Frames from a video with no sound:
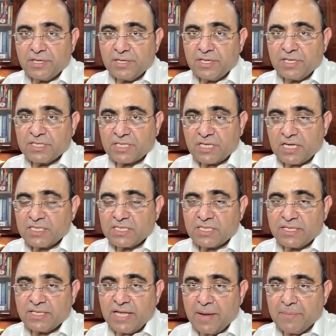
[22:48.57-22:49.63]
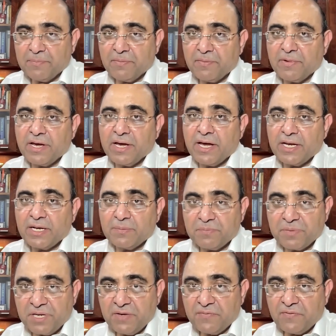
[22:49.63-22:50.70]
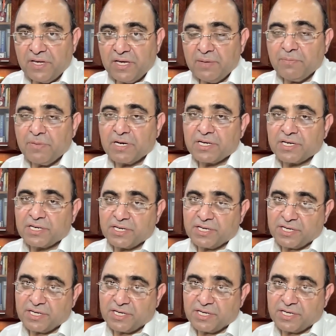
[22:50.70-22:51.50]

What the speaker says: discussed them in a briefly, but